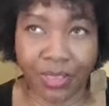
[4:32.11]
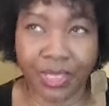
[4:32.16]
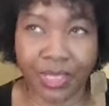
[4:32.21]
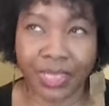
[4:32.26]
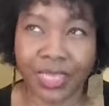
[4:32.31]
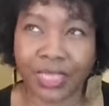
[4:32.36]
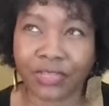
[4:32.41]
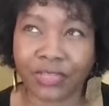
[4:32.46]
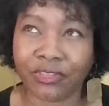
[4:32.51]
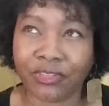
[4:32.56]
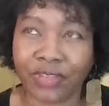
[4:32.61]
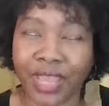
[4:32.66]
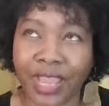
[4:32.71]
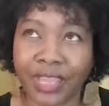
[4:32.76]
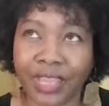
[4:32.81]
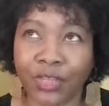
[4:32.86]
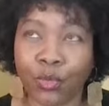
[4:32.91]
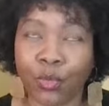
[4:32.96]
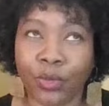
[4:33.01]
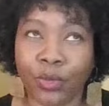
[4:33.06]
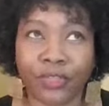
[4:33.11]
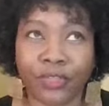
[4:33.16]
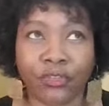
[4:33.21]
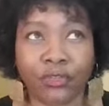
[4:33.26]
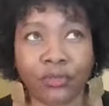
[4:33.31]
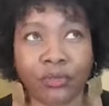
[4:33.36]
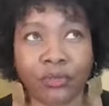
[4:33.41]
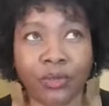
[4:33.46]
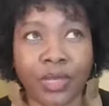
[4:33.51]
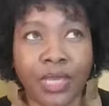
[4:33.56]
It's not going
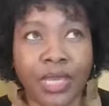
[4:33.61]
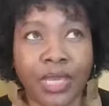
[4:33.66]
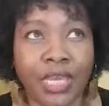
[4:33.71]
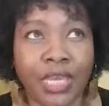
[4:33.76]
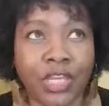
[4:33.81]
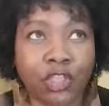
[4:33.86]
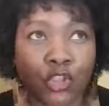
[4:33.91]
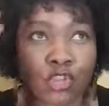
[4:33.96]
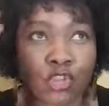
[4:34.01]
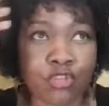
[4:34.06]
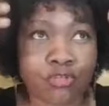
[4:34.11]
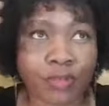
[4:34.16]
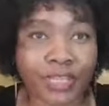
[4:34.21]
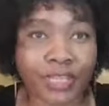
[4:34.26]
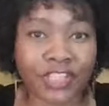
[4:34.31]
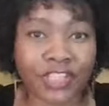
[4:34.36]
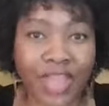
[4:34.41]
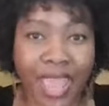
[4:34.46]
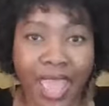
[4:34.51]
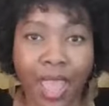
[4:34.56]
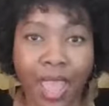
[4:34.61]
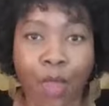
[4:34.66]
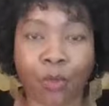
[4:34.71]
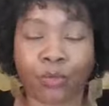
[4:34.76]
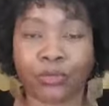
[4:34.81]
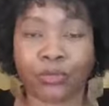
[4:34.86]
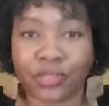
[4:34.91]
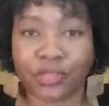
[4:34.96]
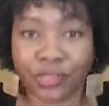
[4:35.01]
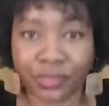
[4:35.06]
to stretch
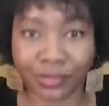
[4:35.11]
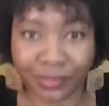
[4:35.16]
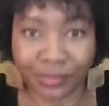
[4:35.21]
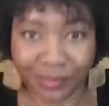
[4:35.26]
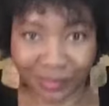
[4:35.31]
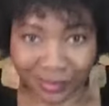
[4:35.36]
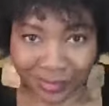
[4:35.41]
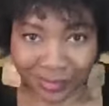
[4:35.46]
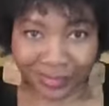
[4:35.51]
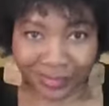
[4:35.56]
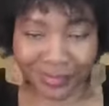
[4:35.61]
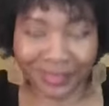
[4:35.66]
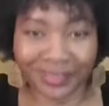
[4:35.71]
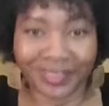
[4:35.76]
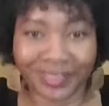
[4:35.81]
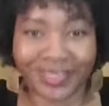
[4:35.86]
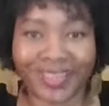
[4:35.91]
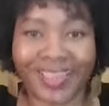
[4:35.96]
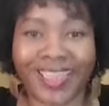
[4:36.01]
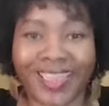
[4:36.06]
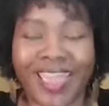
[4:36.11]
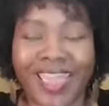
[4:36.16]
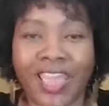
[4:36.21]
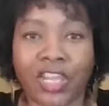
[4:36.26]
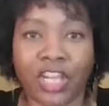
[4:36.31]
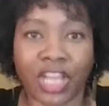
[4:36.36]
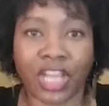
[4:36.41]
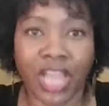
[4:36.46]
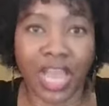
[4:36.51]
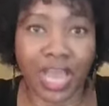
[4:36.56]
out
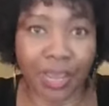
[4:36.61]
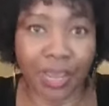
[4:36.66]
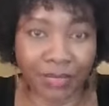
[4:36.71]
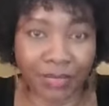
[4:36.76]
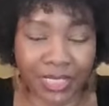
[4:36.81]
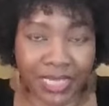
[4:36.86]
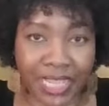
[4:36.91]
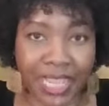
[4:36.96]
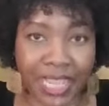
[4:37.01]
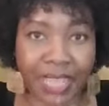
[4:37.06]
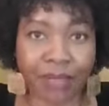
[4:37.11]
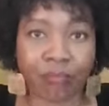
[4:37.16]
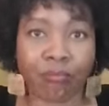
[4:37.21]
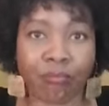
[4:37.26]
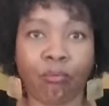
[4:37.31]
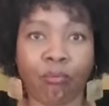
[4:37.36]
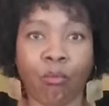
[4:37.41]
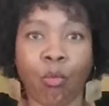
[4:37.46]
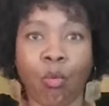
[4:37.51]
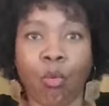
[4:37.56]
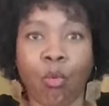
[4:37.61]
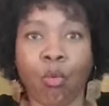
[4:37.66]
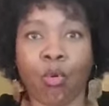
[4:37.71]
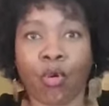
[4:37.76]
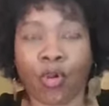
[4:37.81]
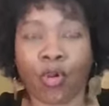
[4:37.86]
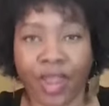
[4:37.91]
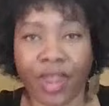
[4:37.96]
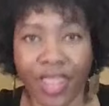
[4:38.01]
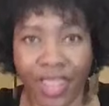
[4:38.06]
and accommodate
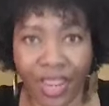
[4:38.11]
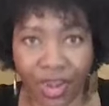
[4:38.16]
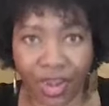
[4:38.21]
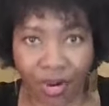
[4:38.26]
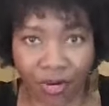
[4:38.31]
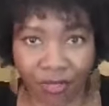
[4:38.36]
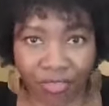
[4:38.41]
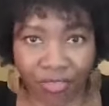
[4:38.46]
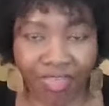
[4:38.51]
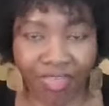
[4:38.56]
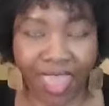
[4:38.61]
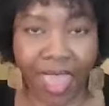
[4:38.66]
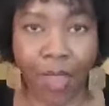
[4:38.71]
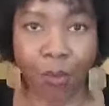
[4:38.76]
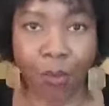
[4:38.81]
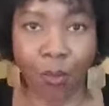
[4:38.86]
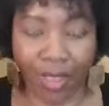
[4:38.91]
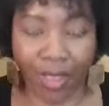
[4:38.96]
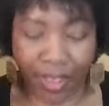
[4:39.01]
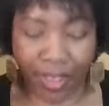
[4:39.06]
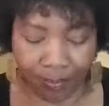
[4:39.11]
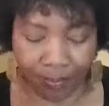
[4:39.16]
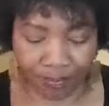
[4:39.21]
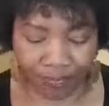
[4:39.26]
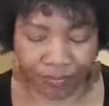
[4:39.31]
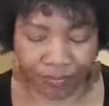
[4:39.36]
more hair that way.